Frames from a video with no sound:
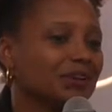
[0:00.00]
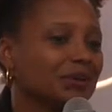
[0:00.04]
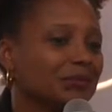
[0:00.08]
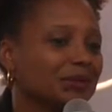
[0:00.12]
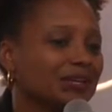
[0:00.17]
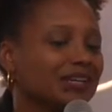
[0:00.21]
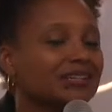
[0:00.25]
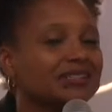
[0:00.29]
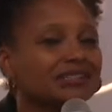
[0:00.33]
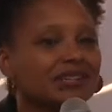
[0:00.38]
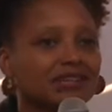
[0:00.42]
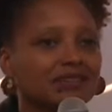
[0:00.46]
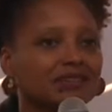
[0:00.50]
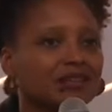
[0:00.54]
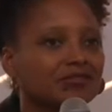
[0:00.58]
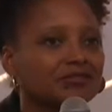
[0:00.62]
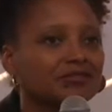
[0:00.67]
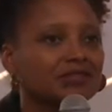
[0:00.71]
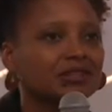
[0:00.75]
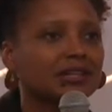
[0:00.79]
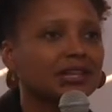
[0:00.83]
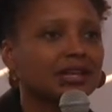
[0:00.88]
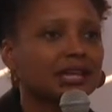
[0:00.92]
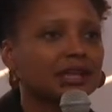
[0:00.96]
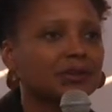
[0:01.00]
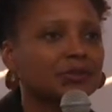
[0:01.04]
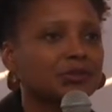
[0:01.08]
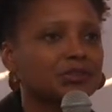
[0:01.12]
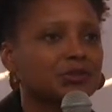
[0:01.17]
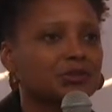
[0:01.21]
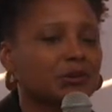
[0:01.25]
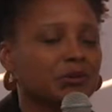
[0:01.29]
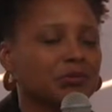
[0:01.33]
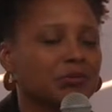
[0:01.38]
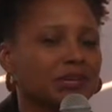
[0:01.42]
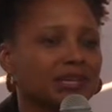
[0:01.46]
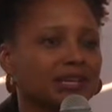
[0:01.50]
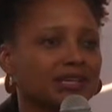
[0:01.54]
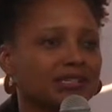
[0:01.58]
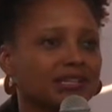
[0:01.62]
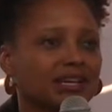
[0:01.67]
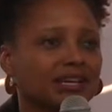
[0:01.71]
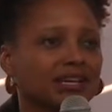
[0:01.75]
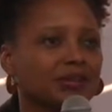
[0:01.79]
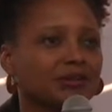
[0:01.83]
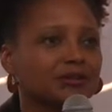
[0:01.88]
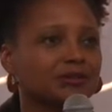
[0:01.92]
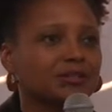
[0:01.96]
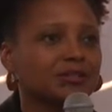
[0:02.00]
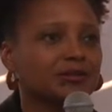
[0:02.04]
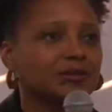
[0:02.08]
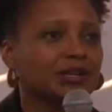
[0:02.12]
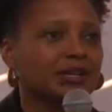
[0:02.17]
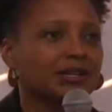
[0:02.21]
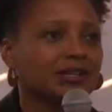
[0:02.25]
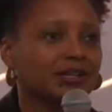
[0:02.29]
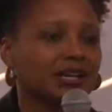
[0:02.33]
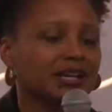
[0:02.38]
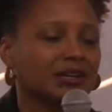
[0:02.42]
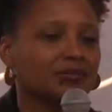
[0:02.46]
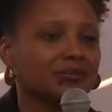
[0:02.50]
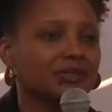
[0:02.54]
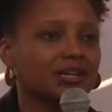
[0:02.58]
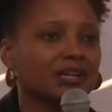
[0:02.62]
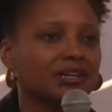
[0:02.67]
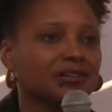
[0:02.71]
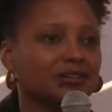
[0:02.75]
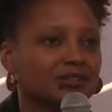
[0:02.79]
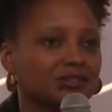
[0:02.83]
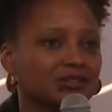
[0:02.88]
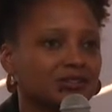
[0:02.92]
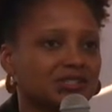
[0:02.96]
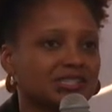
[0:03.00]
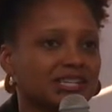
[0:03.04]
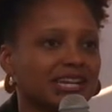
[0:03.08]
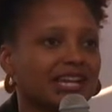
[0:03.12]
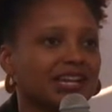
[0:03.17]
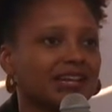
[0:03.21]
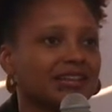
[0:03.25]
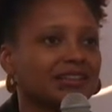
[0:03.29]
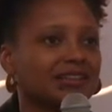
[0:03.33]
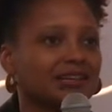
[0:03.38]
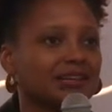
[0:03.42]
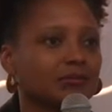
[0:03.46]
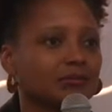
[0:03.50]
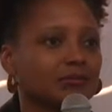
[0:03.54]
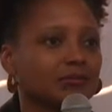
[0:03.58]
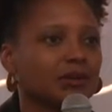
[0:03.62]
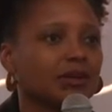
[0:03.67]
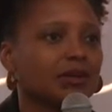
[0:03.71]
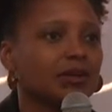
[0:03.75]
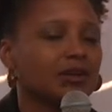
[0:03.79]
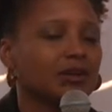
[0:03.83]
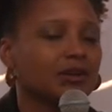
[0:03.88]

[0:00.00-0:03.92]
because I loved language, but because I also had come to understand that